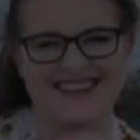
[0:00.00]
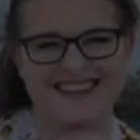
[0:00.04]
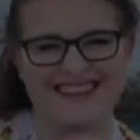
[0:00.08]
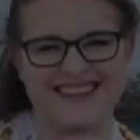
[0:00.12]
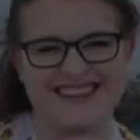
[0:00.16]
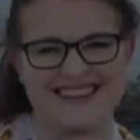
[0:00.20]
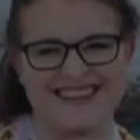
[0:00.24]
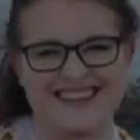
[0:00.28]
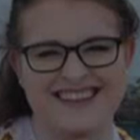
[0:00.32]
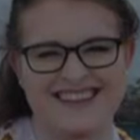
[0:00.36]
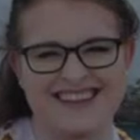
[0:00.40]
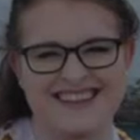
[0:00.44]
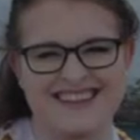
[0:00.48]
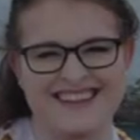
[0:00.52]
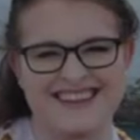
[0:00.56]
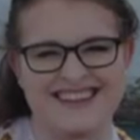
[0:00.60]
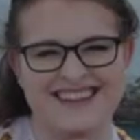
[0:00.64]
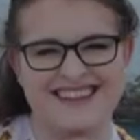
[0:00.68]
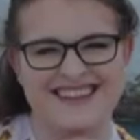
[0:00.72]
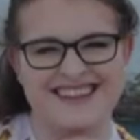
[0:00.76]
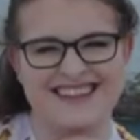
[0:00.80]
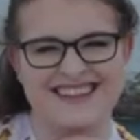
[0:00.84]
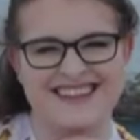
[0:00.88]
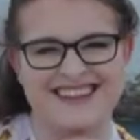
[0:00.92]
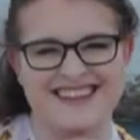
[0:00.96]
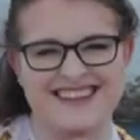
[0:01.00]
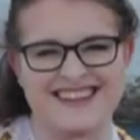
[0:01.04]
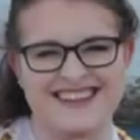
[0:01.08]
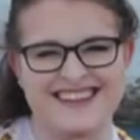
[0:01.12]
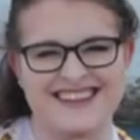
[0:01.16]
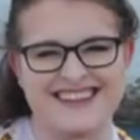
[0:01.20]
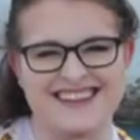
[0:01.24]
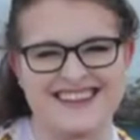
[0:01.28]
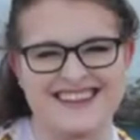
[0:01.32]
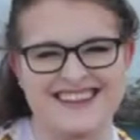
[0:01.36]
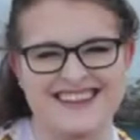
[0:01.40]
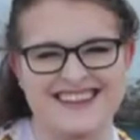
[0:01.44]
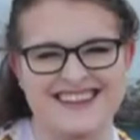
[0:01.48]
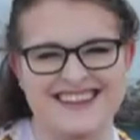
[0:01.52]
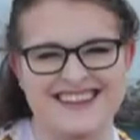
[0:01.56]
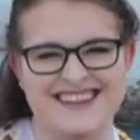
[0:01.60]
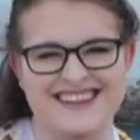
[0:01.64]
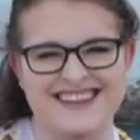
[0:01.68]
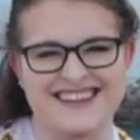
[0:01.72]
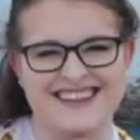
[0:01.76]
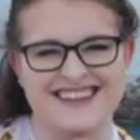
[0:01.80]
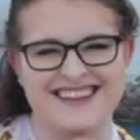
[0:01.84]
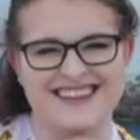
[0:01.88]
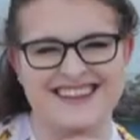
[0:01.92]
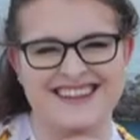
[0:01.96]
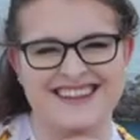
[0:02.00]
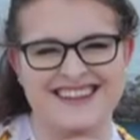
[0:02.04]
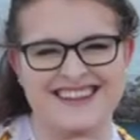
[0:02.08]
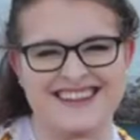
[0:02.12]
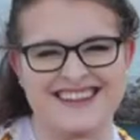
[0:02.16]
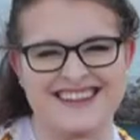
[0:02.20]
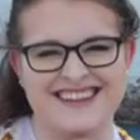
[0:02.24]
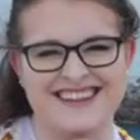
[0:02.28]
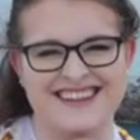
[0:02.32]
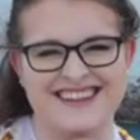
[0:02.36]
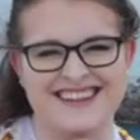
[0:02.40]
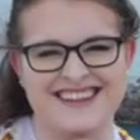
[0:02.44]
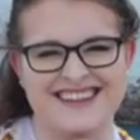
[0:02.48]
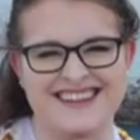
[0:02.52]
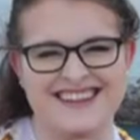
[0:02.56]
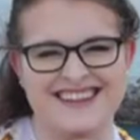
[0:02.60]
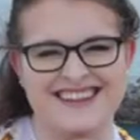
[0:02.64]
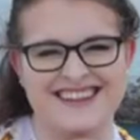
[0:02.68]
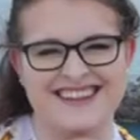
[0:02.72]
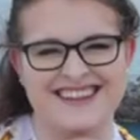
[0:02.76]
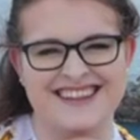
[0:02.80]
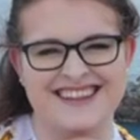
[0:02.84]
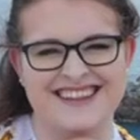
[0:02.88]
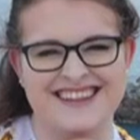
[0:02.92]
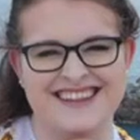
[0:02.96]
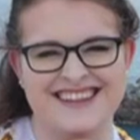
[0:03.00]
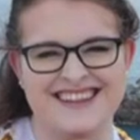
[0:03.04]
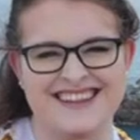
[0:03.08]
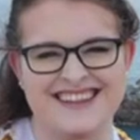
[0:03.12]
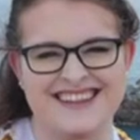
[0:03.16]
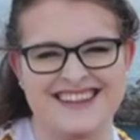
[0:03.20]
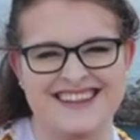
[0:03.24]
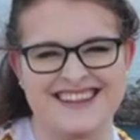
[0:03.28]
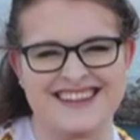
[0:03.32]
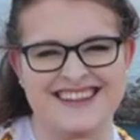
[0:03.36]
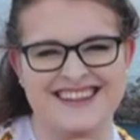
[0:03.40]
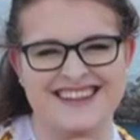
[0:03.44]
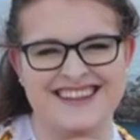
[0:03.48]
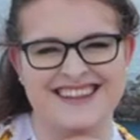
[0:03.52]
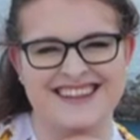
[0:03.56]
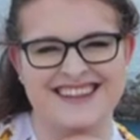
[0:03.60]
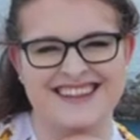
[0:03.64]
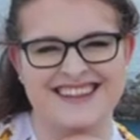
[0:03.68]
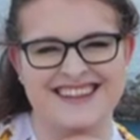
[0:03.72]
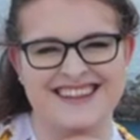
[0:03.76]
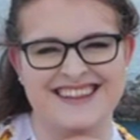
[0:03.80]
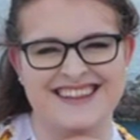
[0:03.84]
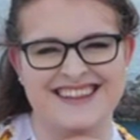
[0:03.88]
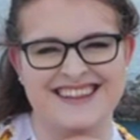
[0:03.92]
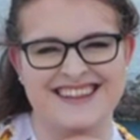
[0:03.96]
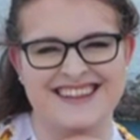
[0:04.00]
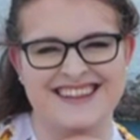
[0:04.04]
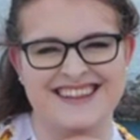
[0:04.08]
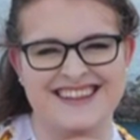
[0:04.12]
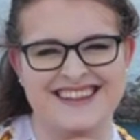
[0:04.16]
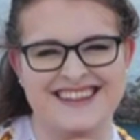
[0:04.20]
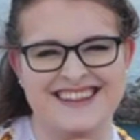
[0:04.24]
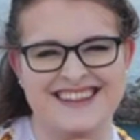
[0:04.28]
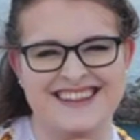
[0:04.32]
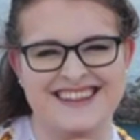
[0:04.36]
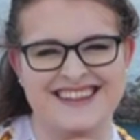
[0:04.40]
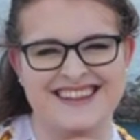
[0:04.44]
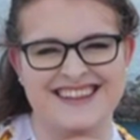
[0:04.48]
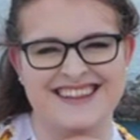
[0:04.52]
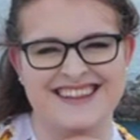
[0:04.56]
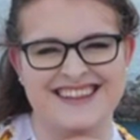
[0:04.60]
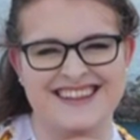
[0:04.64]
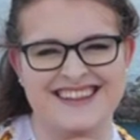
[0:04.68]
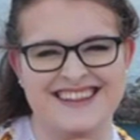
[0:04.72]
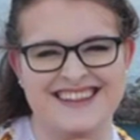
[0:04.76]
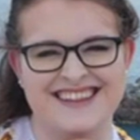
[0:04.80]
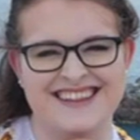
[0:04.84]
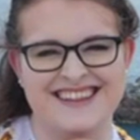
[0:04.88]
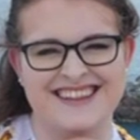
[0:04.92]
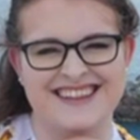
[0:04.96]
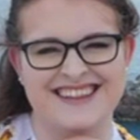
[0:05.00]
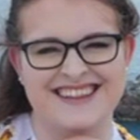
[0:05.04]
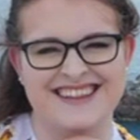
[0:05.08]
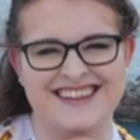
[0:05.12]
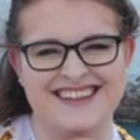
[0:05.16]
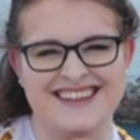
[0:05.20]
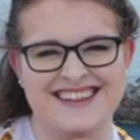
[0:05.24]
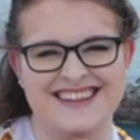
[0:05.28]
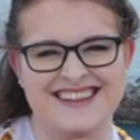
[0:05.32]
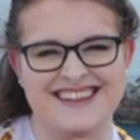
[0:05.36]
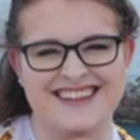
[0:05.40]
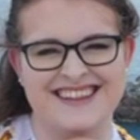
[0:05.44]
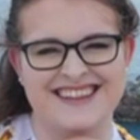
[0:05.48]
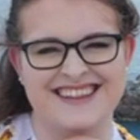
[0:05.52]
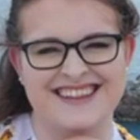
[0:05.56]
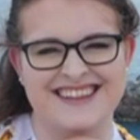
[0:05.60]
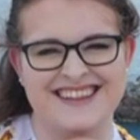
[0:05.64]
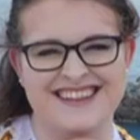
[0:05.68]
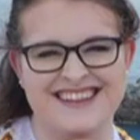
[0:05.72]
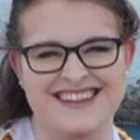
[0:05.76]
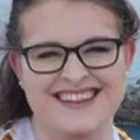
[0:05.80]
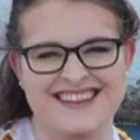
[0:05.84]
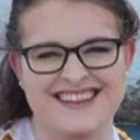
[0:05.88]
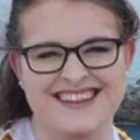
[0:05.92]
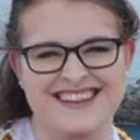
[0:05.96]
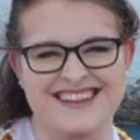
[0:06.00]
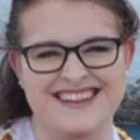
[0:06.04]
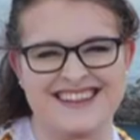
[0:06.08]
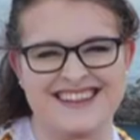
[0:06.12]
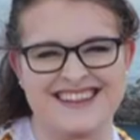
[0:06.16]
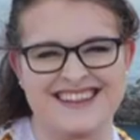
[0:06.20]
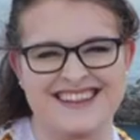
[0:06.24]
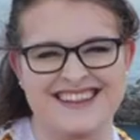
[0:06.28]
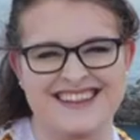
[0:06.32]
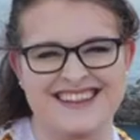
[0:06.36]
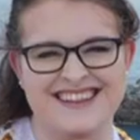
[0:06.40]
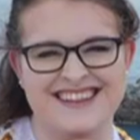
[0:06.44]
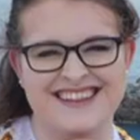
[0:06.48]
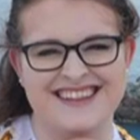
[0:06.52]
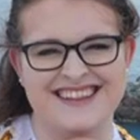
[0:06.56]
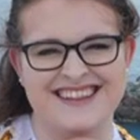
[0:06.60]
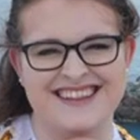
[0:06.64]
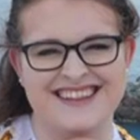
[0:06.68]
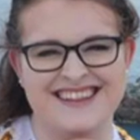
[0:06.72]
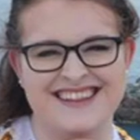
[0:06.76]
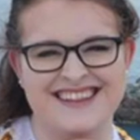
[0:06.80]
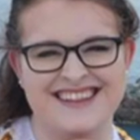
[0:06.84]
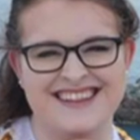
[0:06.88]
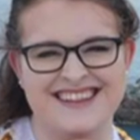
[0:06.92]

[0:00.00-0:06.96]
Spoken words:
(no one is talking)